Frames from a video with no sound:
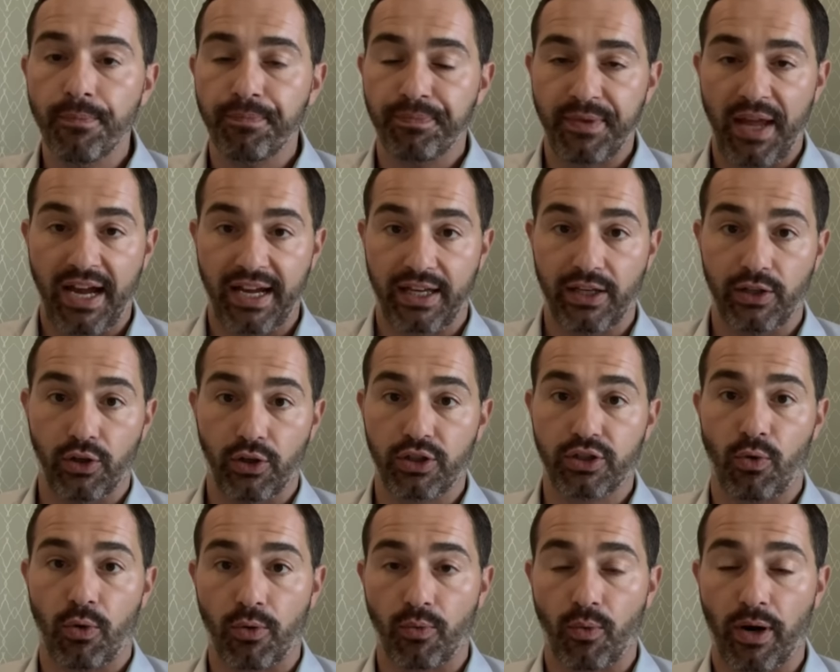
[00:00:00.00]
I can look
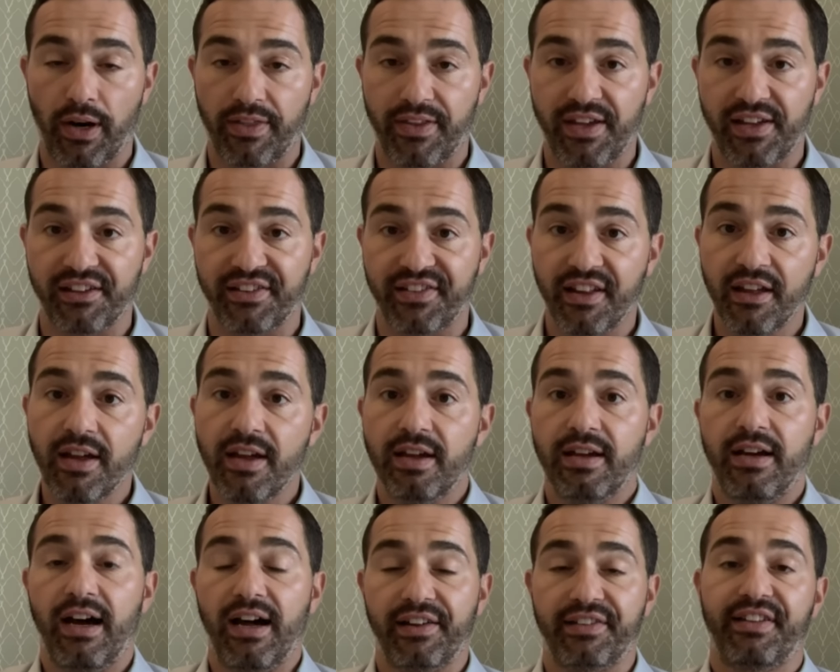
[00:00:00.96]
toward one of these uh,